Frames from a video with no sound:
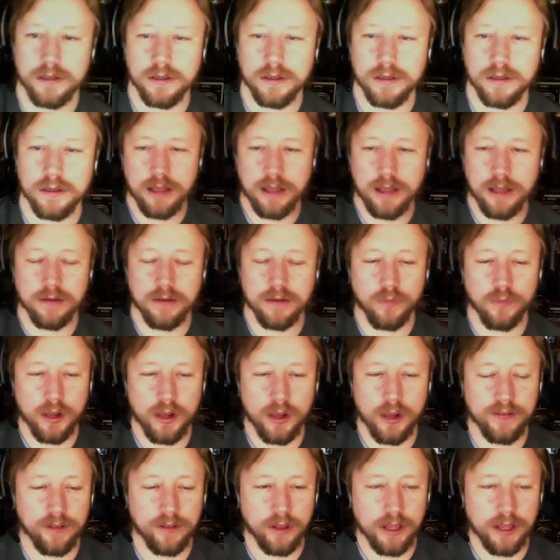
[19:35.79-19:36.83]
and we'll
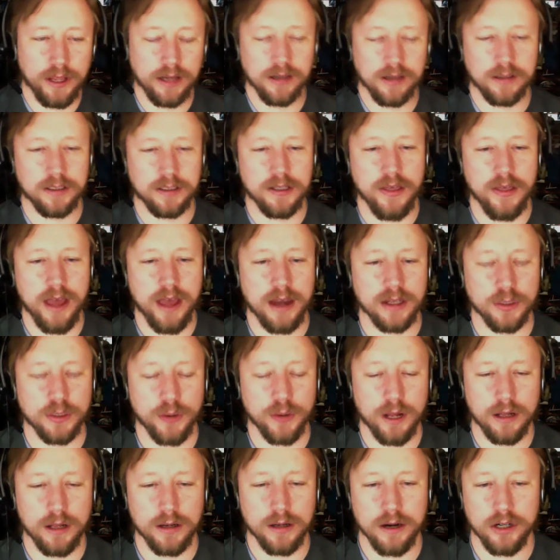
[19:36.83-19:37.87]
have a link to that as
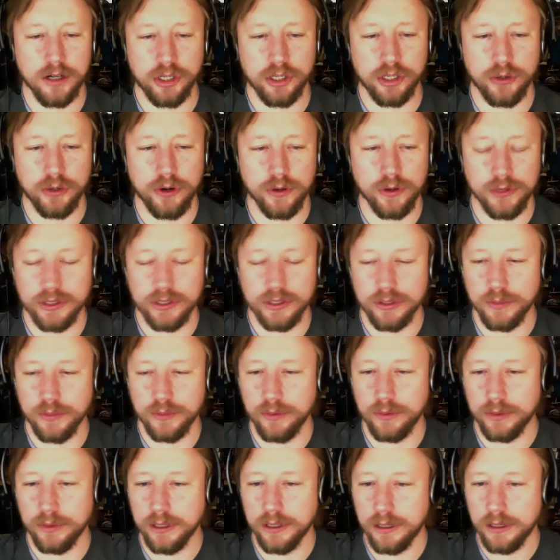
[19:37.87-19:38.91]
well in our show notes so
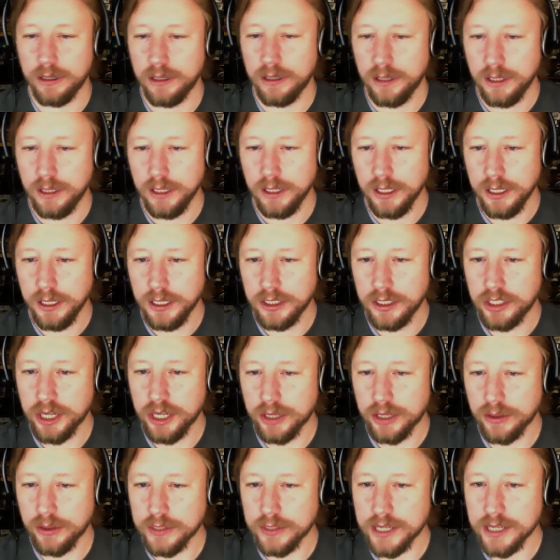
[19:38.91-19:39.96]
people could
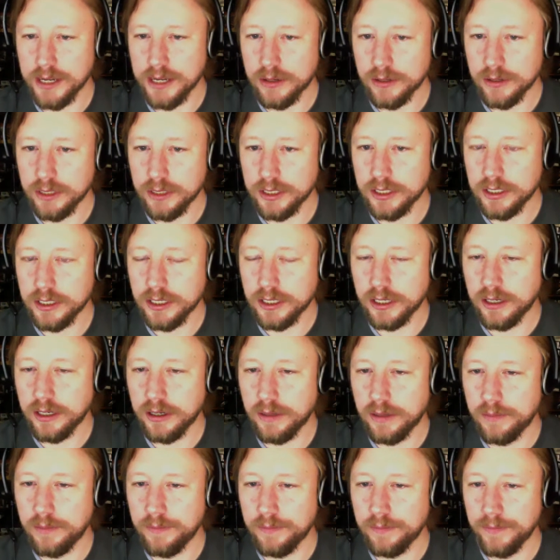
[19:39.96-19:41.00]
check those out.
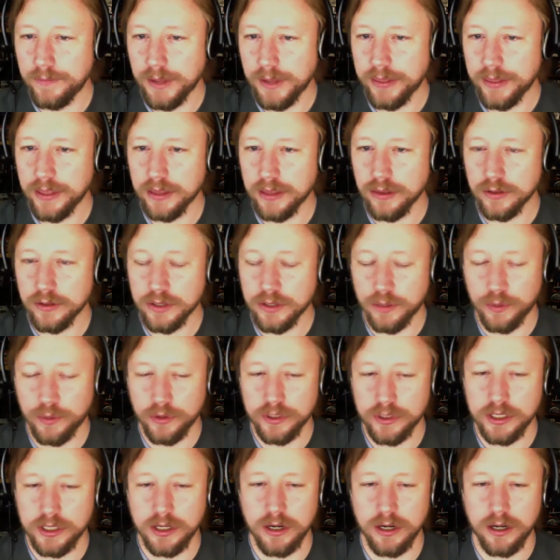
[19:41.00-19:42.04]
I think those are
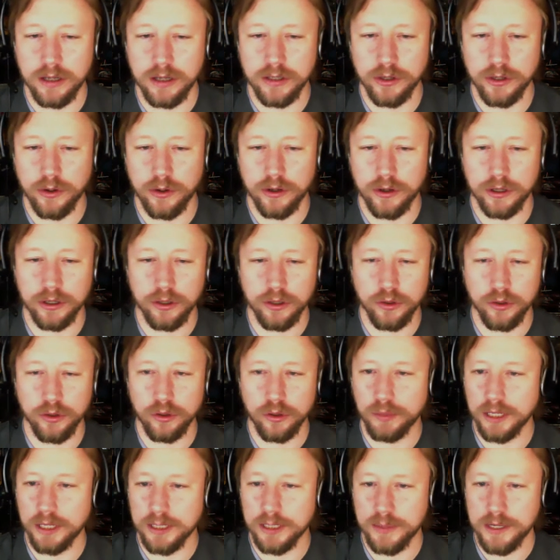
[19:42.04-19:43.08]
posted on your Google
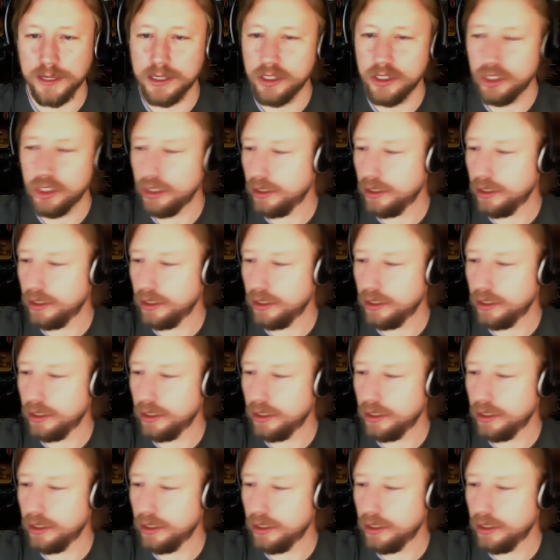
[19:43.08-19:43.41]
Plus page.